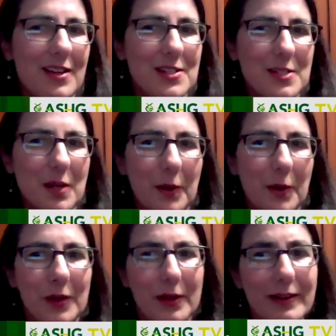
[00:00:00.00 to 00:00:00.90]

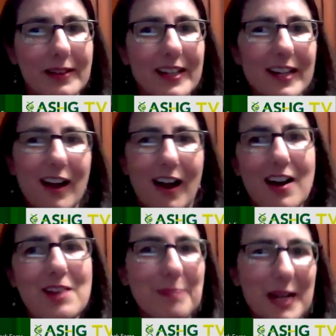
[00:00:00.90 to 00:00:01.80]
So currently,
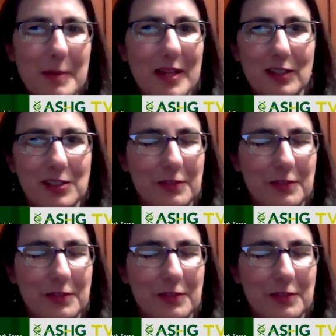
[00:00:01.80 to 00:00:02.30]
our biomedical